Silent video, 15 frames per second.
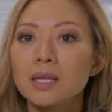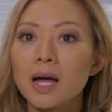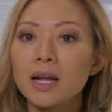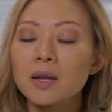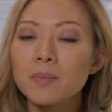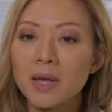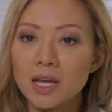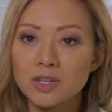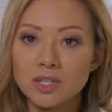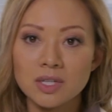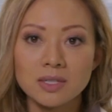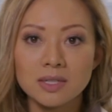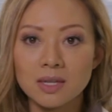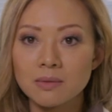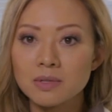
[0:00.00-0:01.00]
A lot of
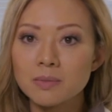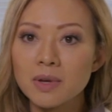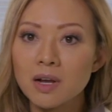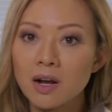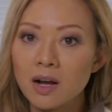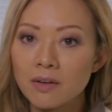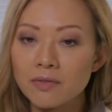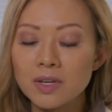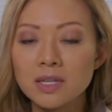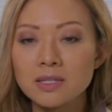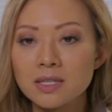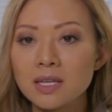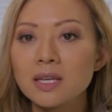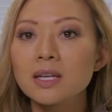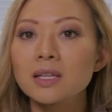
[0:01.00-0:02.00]
patients come to my office
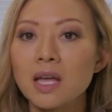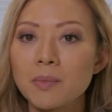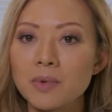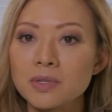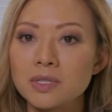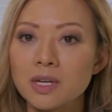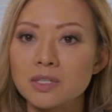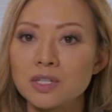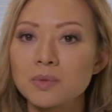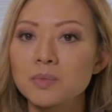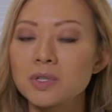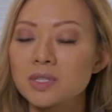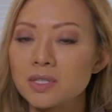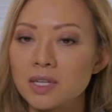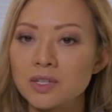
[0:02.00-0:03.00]
seeking liposuction
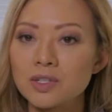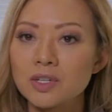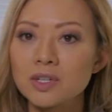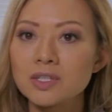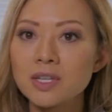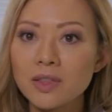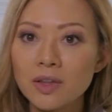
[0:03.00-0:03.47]
procedures,